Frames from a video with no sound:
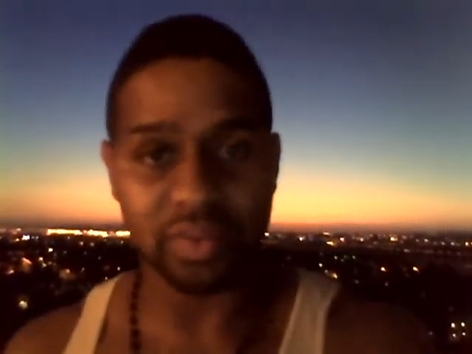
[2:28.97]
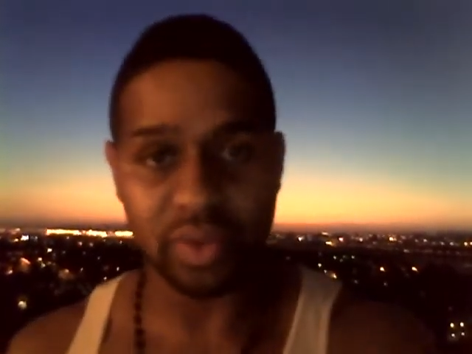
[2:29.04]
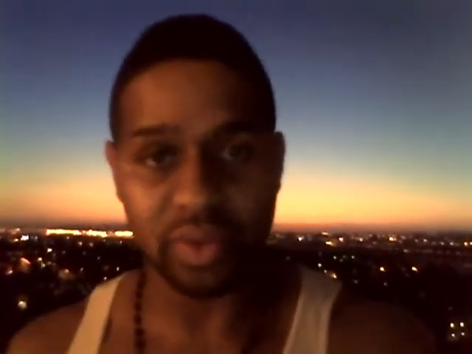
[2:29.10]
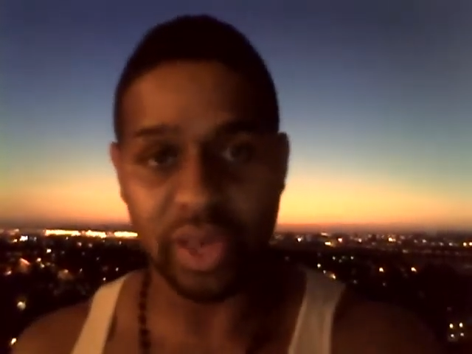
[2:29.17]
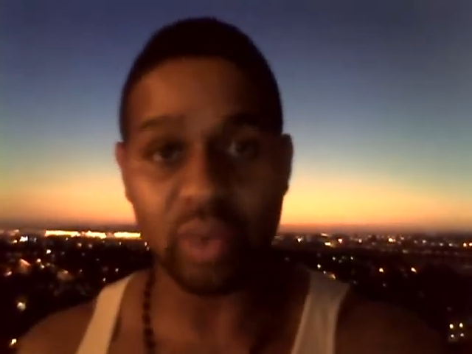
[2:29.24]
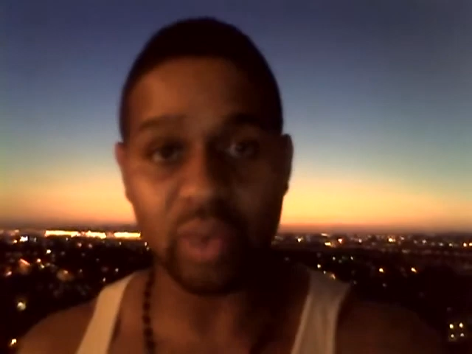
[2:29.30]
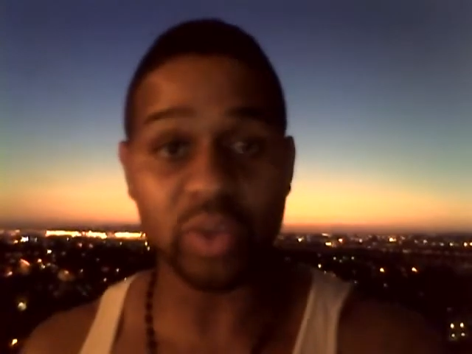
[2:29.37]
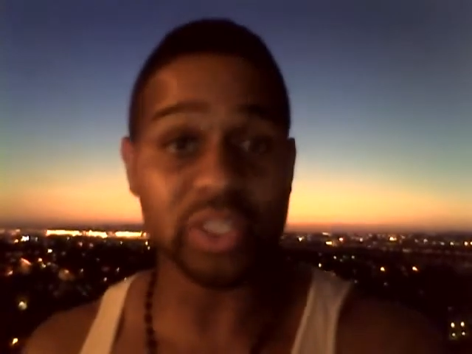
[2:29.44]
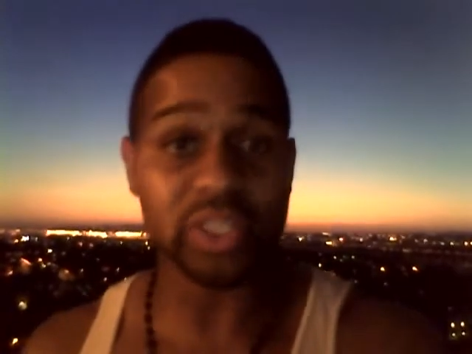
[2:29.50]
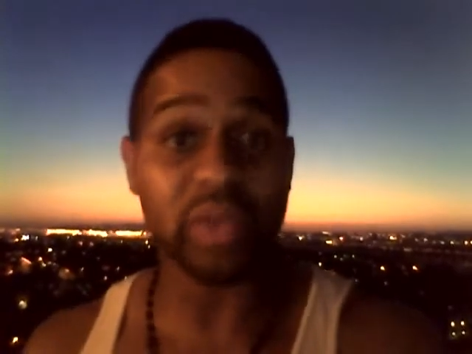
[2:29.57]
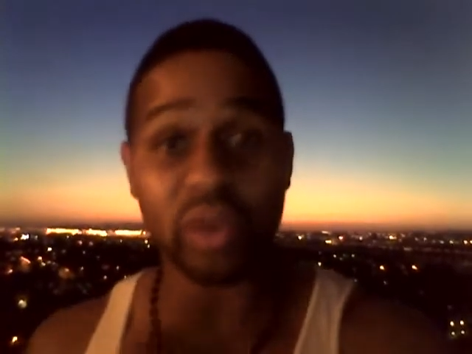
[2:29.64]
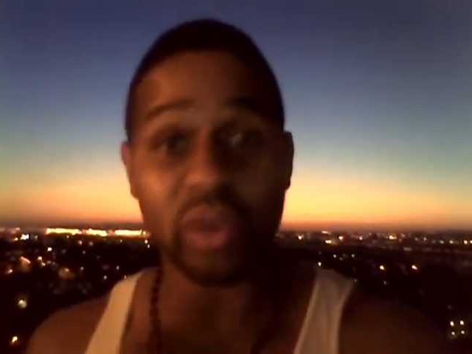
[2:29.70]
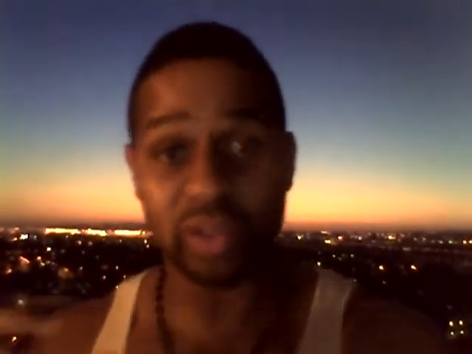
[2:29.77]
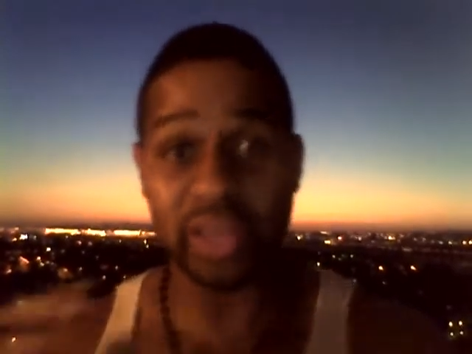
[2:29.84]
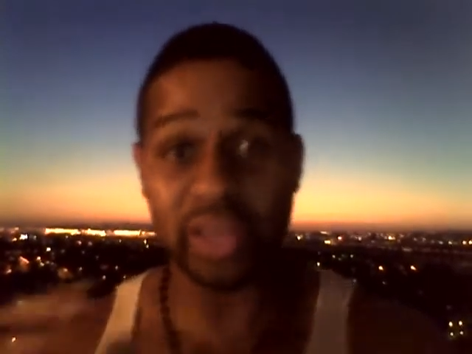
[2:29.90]
okay, which
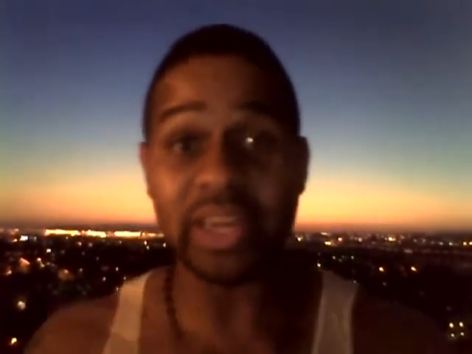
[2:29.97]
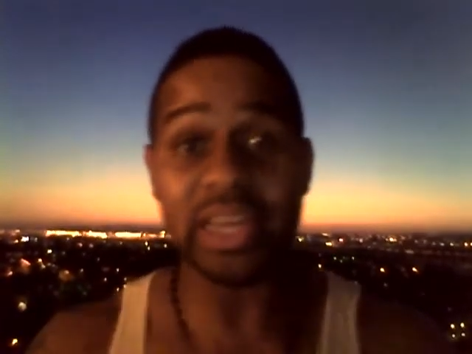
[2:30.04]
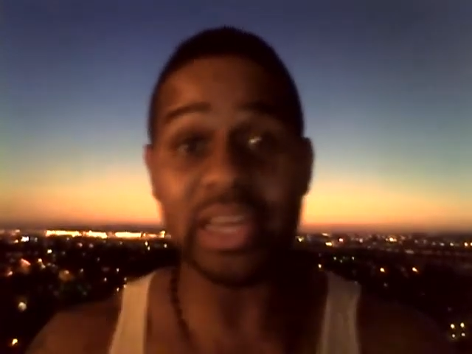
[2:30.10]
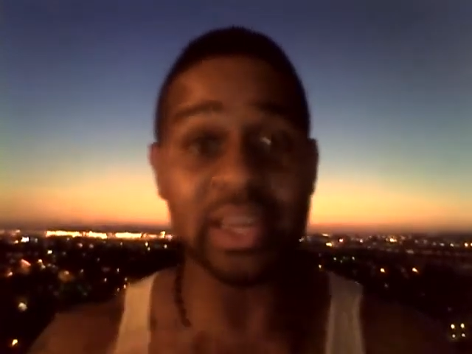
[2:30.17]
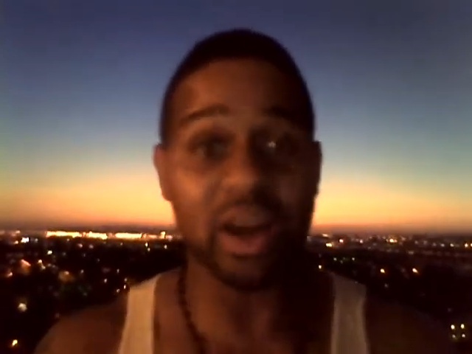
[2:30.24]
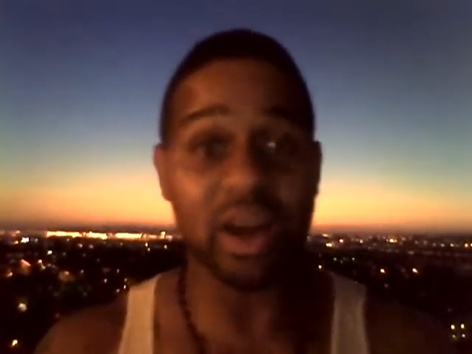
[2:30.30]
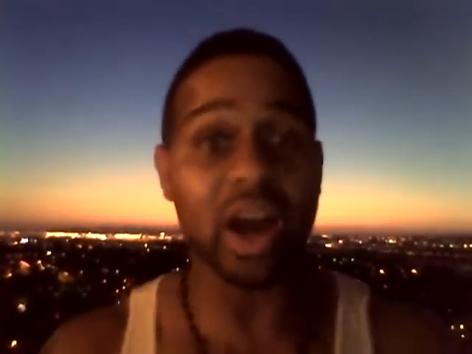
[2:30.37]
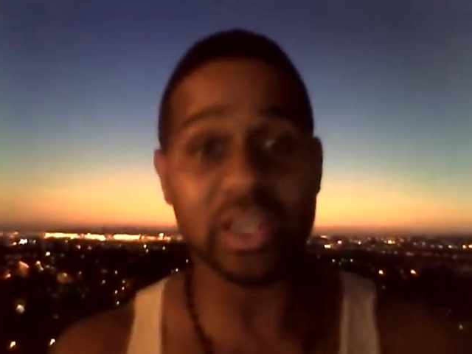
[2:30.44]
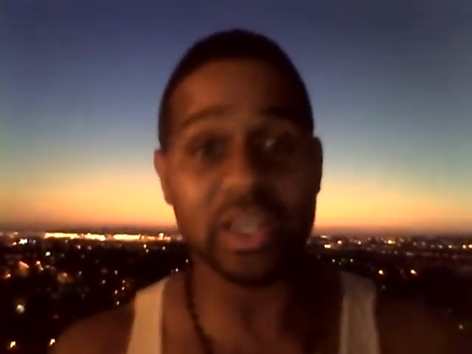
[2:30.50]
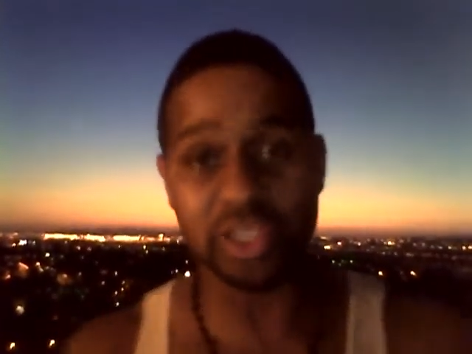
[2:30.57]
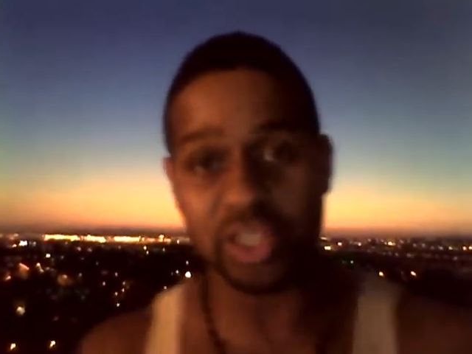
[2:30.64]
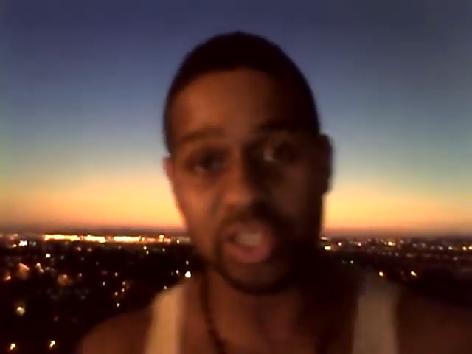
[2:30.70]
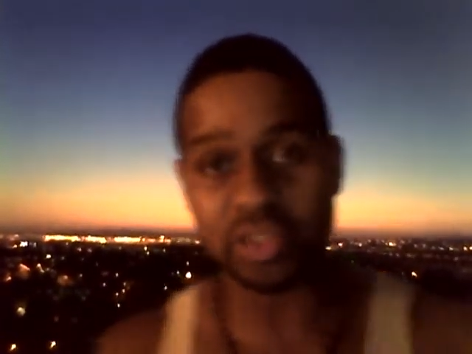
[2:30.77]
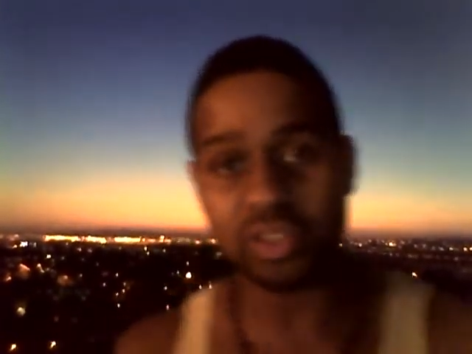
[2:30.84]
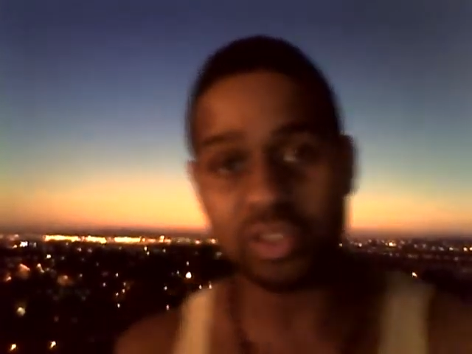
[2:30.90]
they need
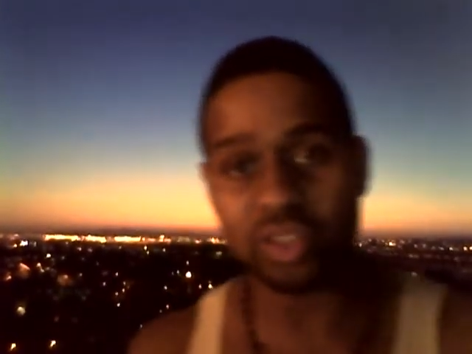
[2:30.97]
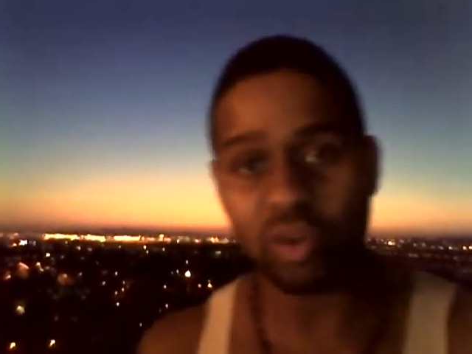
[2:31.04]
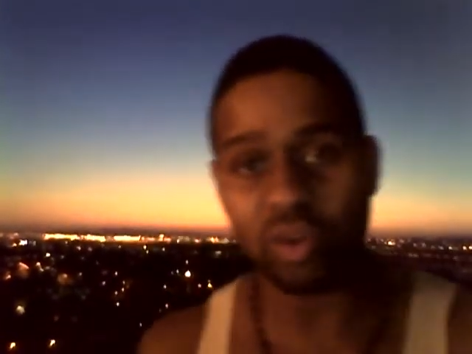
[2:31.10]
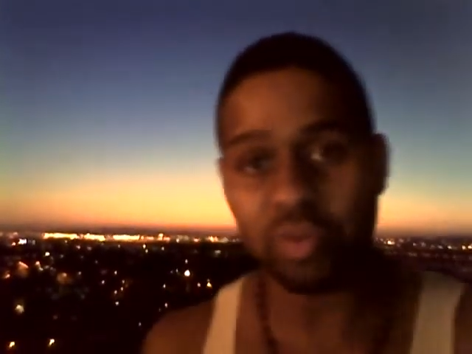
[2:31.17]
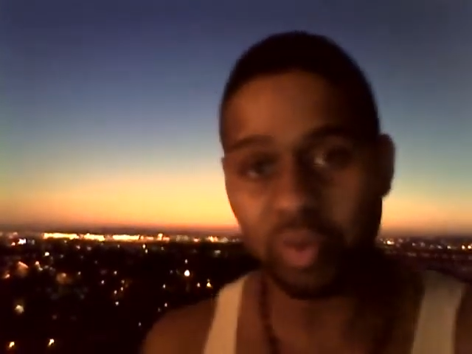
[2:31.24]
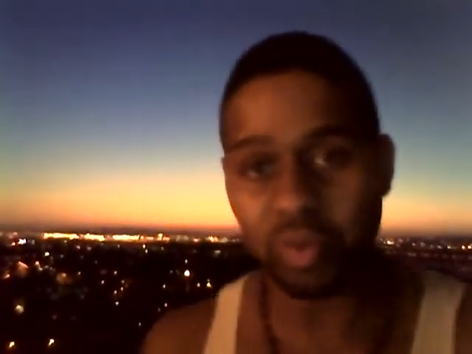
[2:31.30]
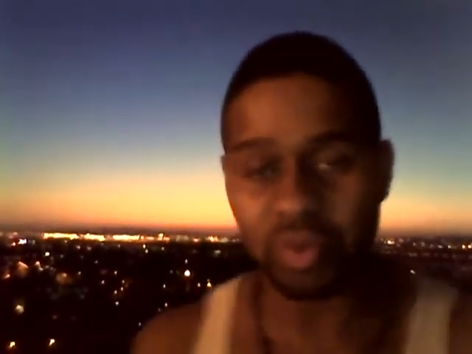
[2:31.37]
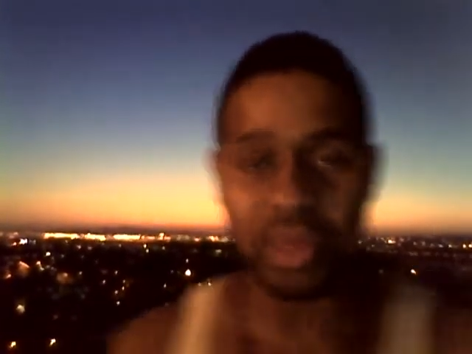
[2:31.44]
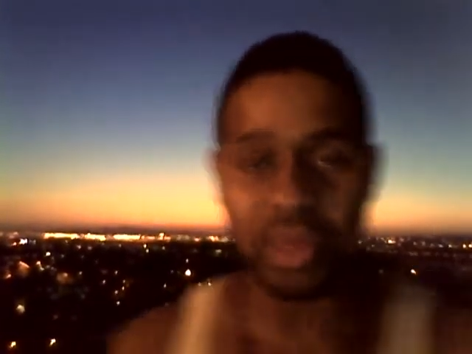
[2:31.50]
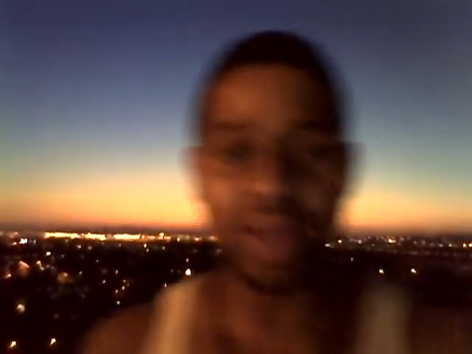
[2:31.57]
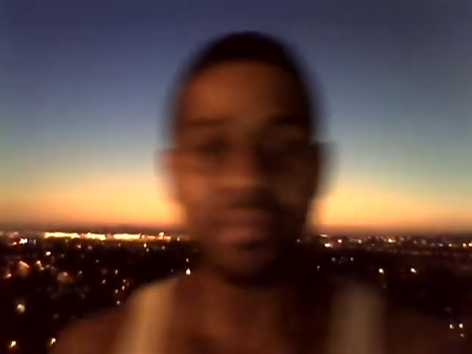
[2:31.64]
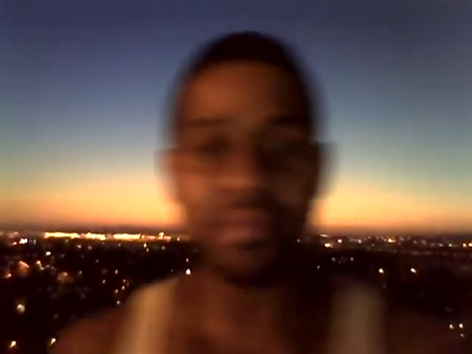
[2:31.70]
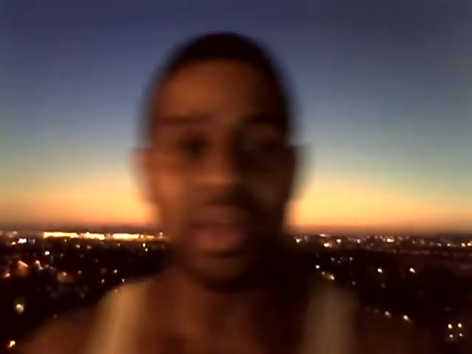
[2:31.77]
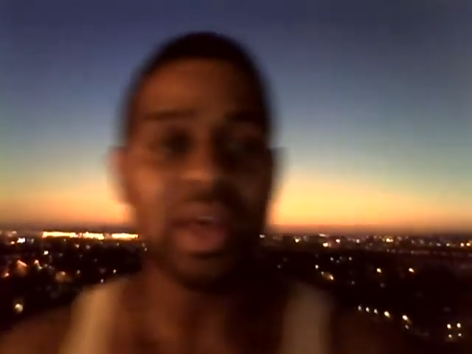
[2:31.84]
oxygen. So remember that.